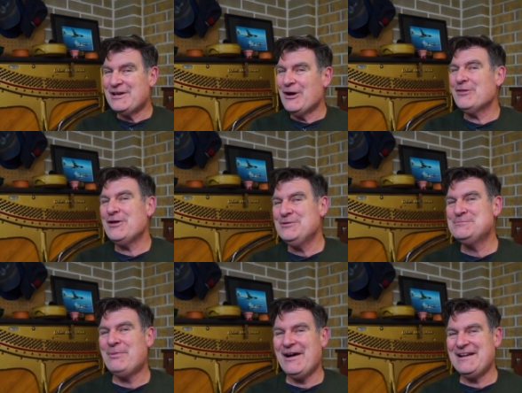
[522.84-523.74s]
got those
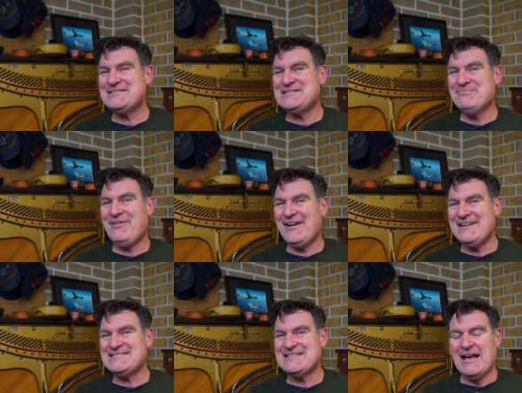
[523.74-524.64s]
planets in
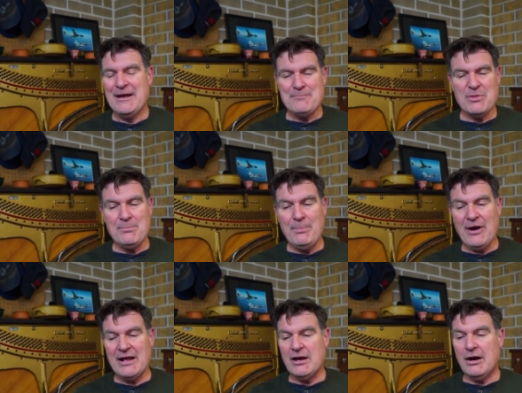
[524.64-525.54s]
place,
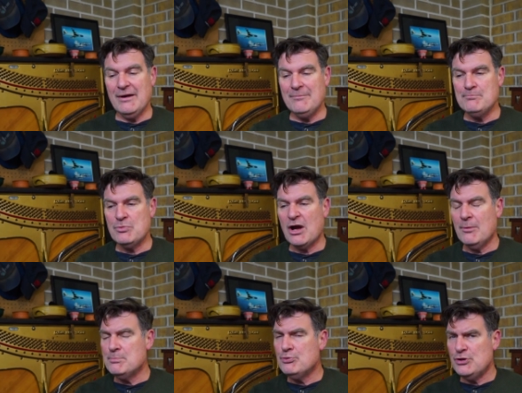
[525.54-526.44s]
but I'm
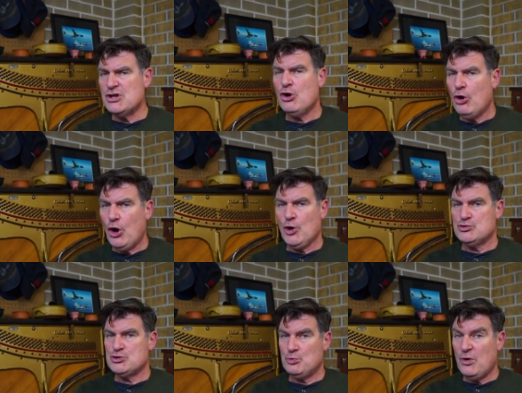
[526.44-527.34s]
I'm pretty
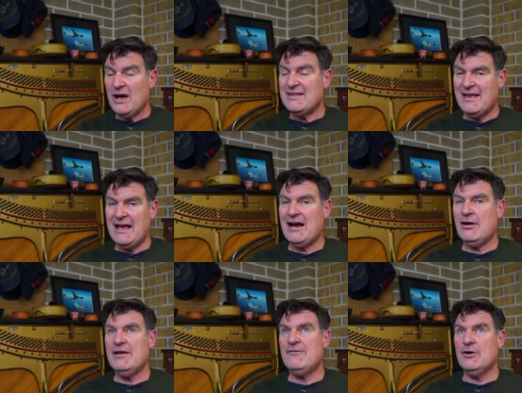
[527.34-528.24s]
close right
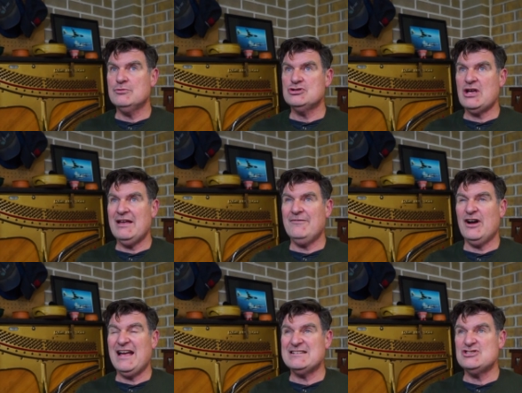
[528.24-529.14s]
now. If I was if I
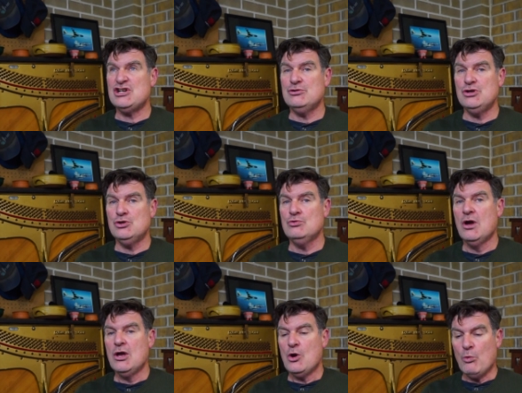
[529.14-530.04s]
had to tell you
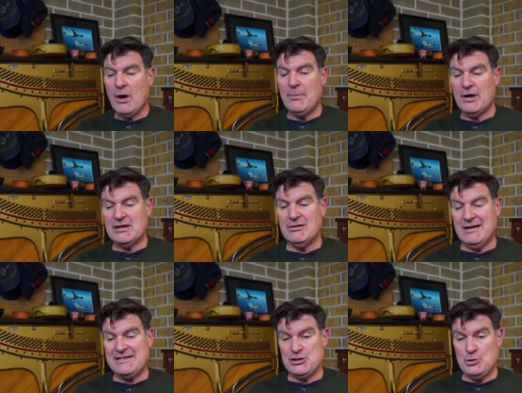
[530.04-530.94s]
what my
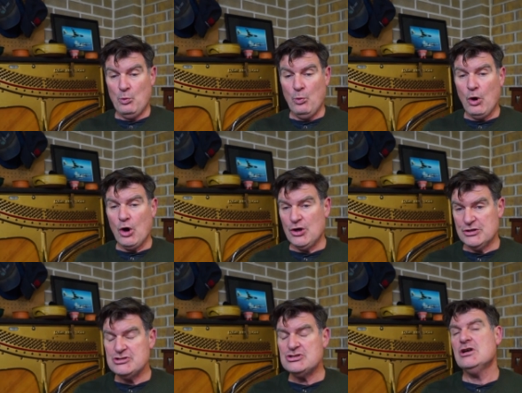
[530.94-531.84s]
collection
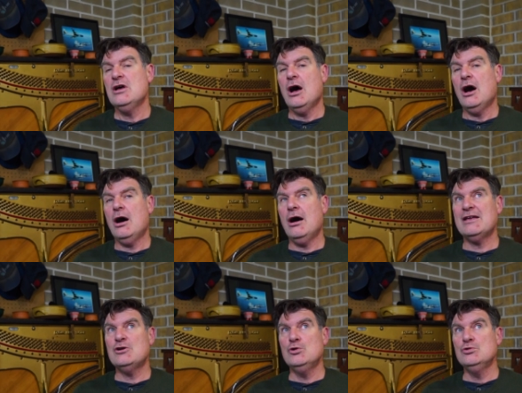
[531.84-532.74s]
was, I
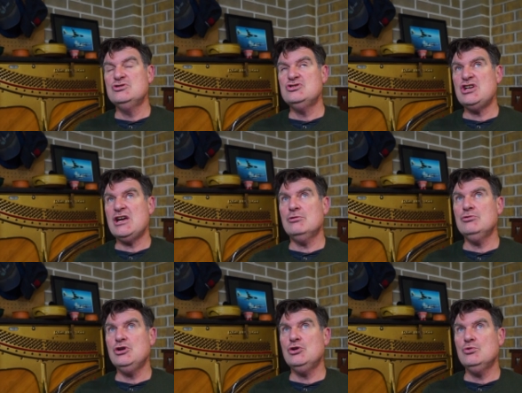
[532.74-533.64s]
could tell
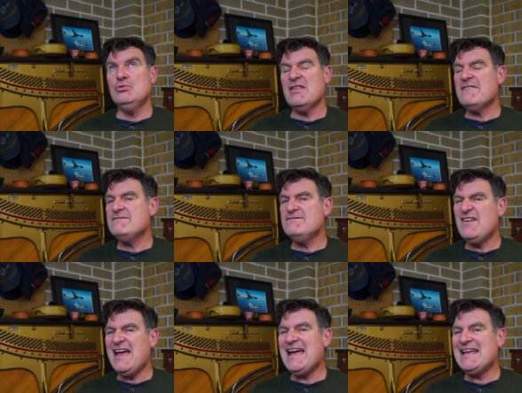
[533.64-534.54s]
you with a
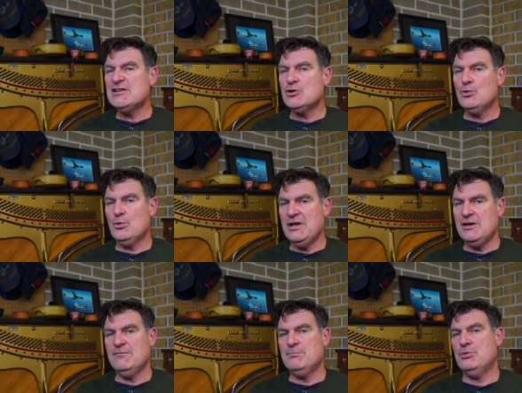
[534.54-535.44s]
fair degree
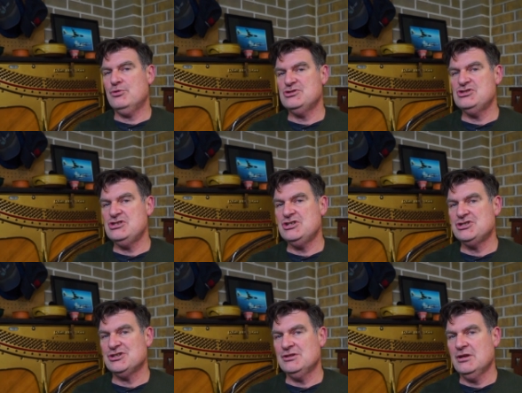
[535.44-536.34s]
of
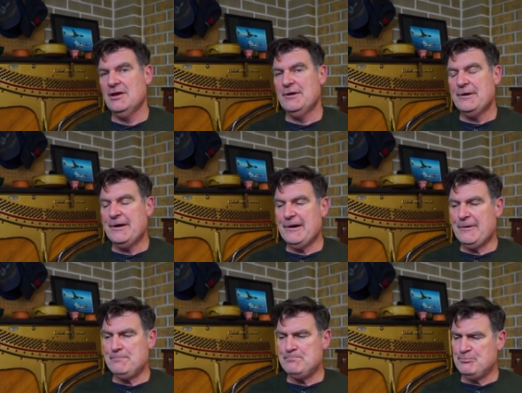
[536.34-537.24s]
precision.
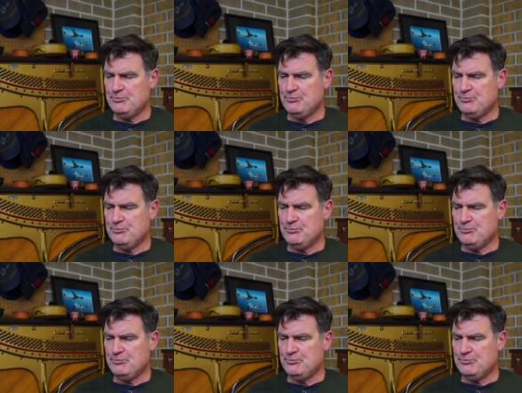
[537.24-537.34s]
Um,